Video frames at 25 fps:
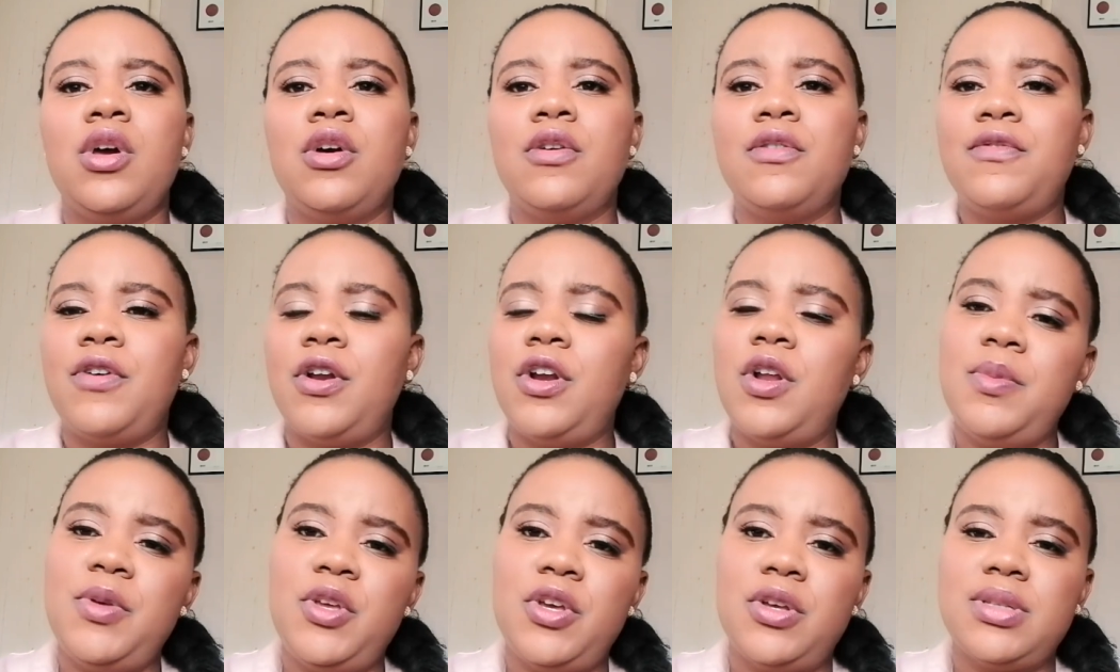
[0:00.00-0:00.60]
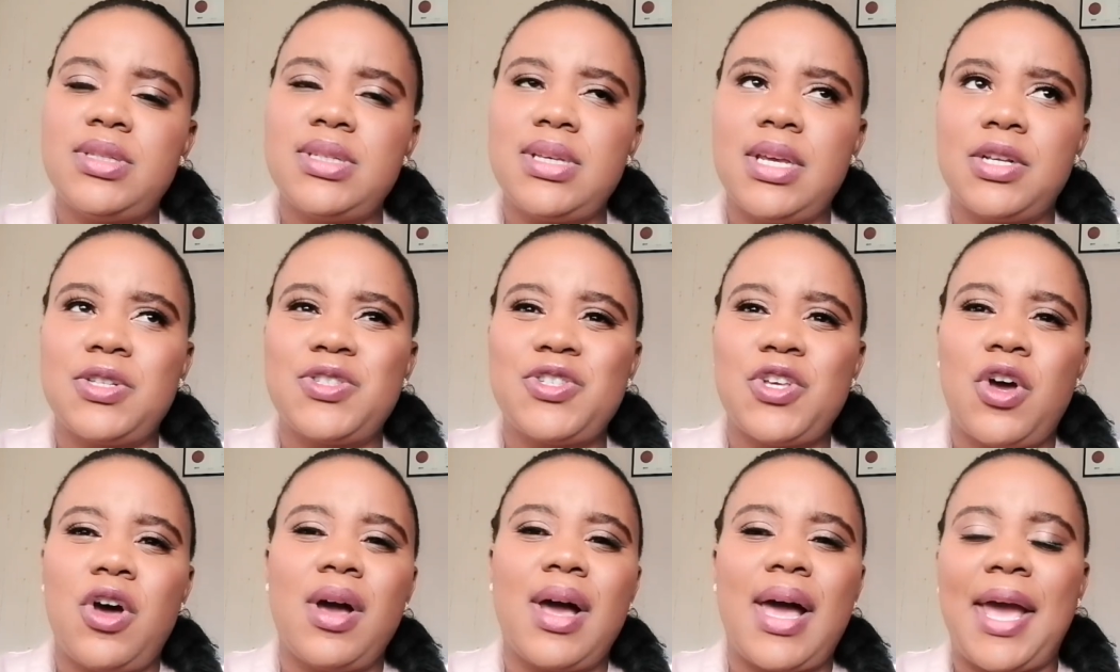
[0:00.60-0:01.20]
Follow me on
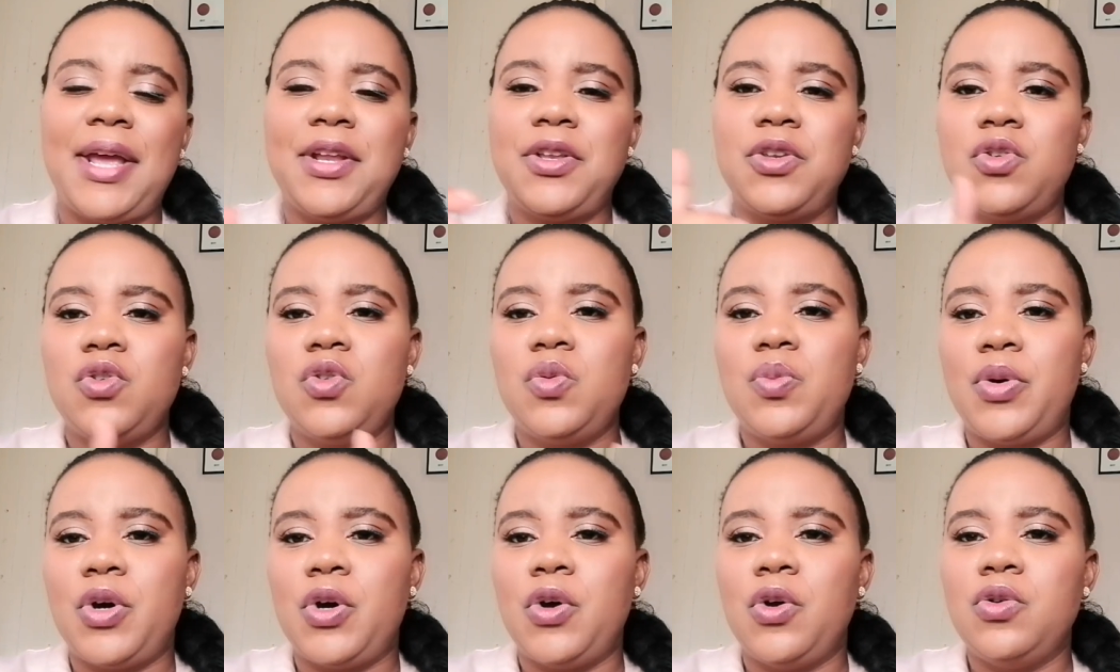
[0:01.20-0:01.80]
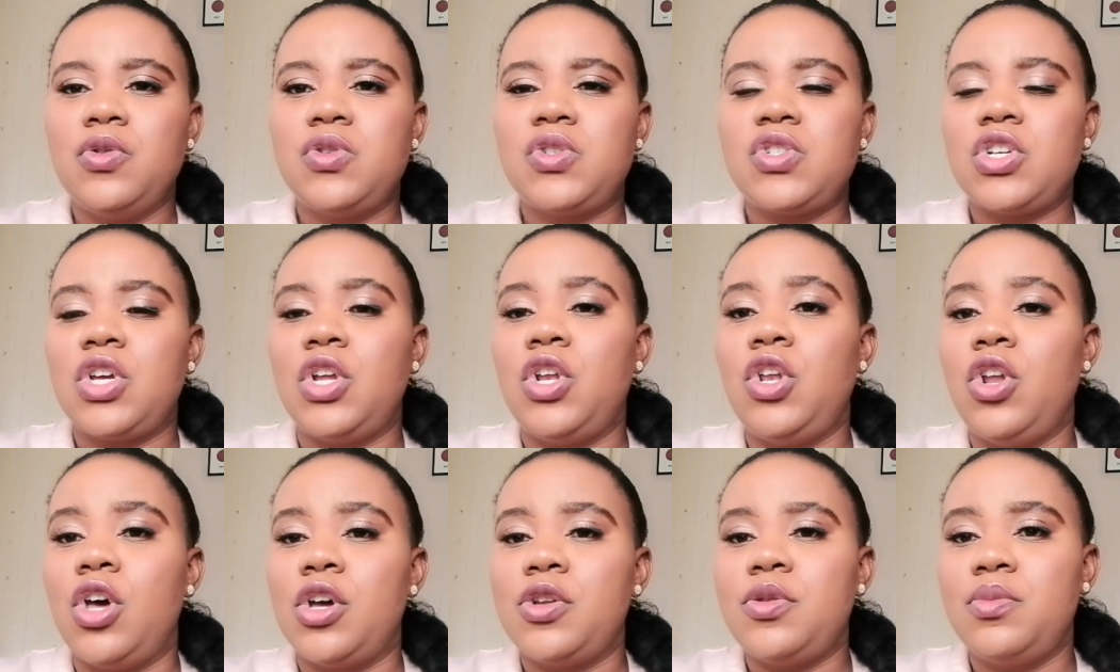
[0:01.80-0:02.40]
TikTok. I do post a
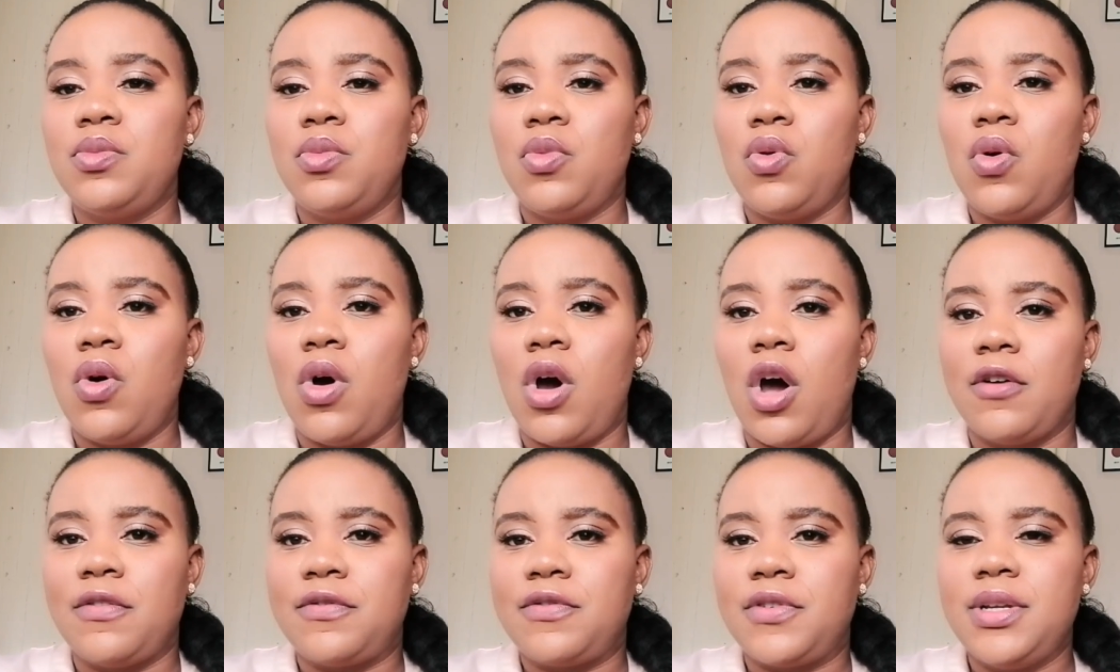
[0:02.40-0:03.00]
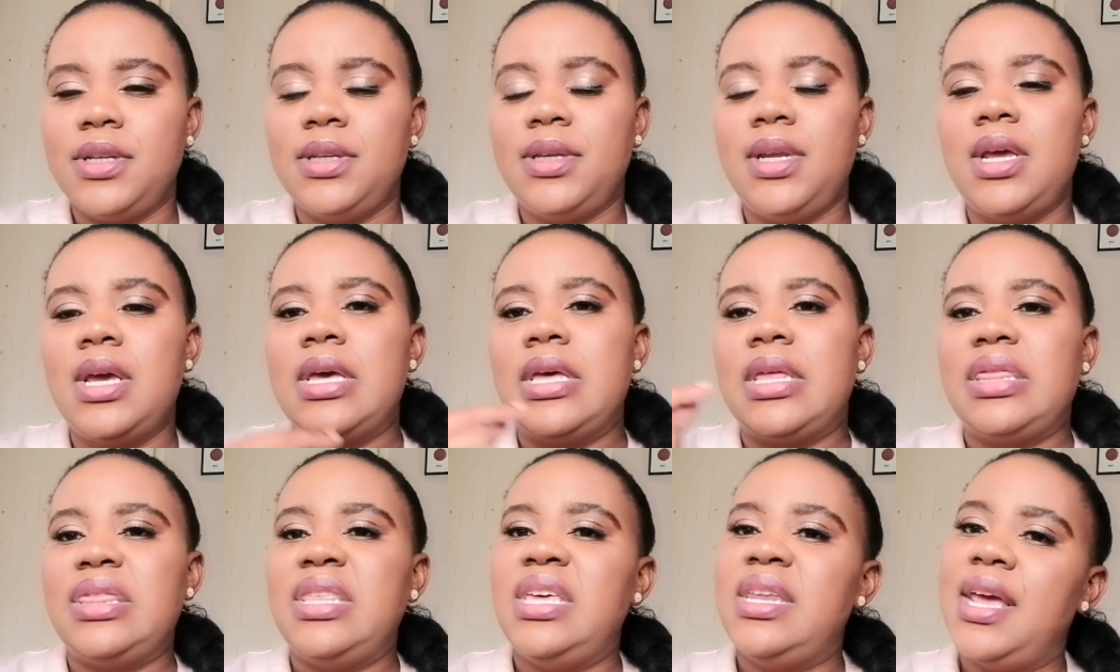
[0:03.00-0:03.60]
lot more often
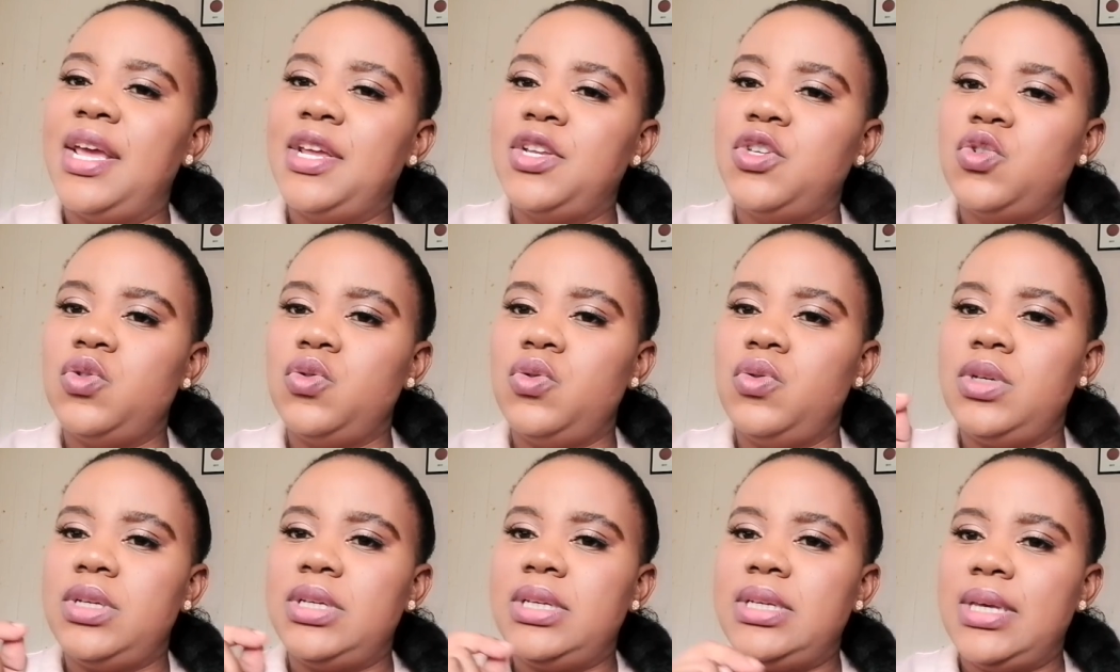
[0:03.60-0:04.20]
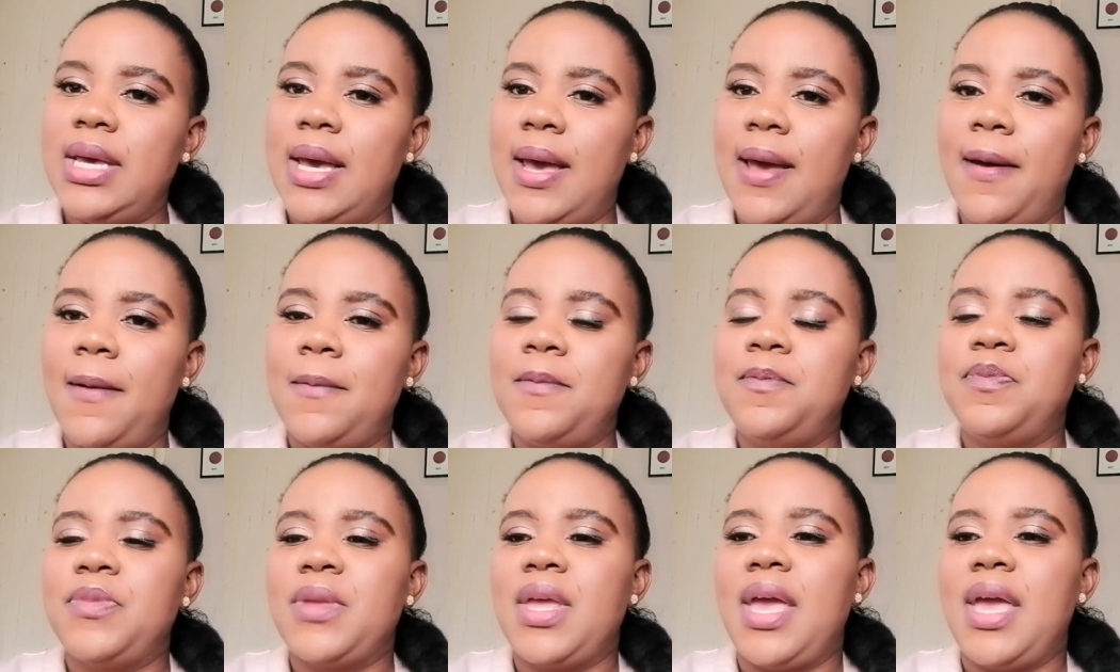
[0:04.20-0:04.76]
than I do here.